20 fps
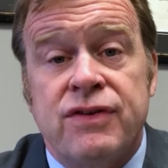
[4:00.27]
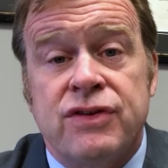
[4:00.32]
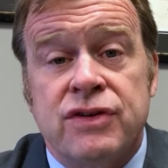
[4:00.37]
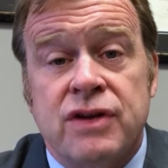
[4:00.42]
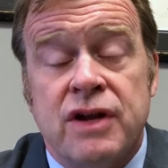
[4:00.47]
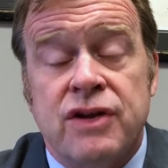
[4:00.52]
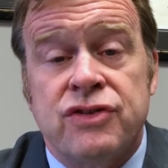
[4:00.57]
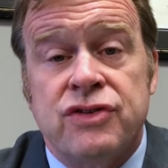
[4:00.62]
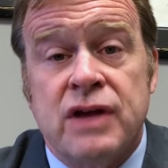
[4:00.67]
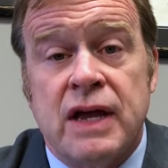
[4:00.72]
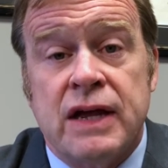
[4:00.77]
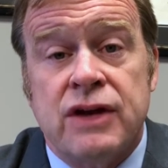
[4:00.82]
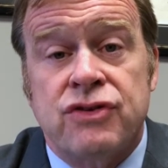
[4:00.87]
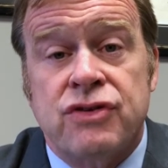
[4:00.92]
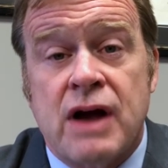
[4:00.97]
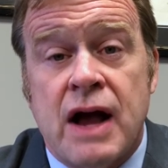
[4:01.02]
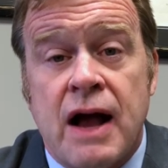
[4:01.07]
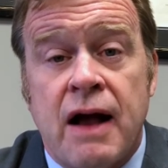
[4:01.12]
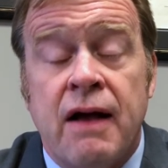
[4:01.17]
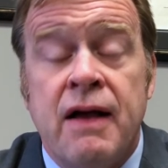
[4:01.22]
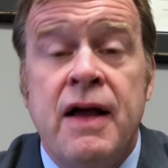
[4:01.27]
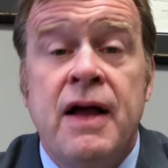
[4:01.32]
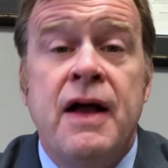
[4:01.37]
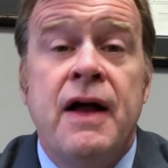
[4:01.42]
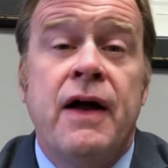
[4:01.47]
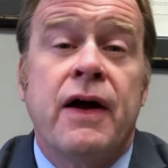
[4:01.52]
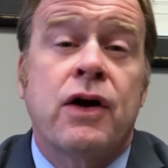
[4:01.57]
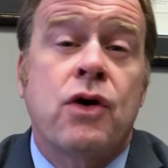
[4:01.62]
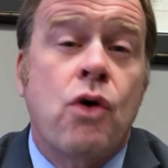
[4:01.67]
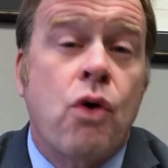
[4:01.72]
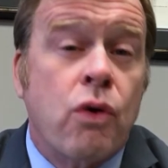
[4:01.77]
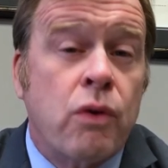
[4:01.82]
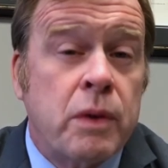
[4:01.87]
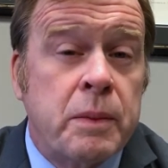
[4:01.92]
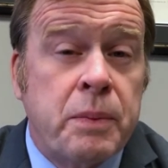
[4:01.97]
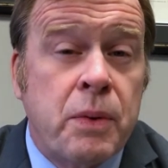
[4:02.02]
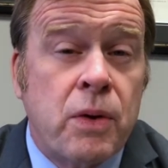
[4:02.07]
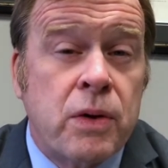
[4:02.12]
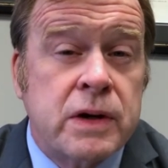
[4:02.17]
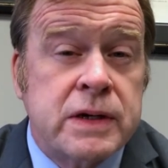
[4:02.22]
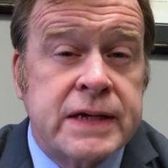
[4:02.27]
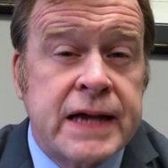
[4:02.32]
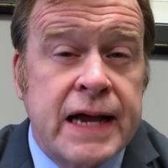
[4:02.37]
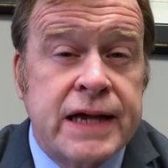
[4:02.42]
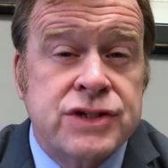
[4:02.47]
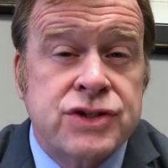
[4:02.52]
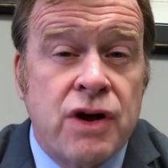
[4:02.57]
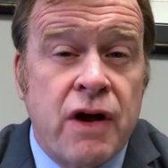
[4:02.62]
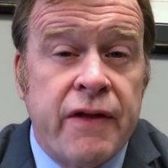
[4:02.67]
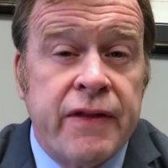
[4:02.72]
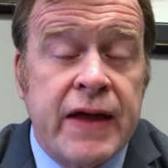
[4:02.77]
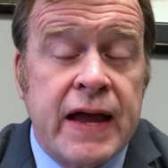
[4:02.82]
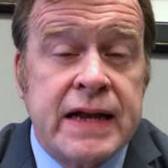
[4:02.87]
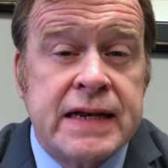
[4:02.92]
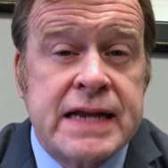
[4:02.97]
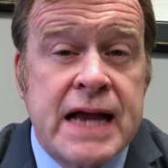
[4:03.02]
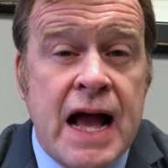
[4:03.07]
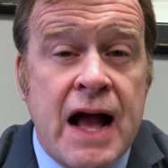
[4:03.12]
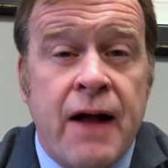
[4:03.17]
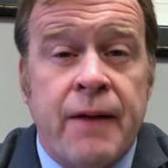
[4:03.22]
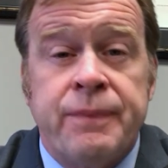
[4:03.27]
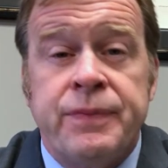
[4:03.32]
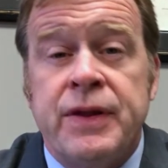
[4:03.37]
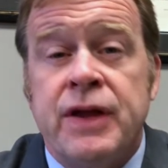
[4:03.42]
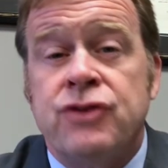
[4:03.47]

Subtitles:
is going to say at trial. Court reporter takes all that down.